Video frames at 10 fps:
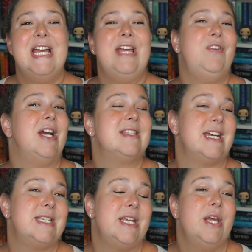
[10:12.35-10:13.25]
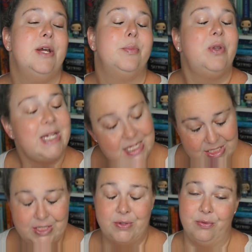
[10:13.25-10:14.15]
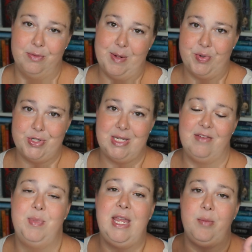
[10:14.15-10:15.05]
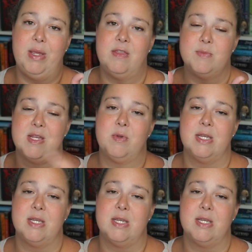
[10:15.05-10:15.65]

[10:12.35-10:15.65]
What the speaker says: If you guys liked it, please do remember to give me a big thumbs up,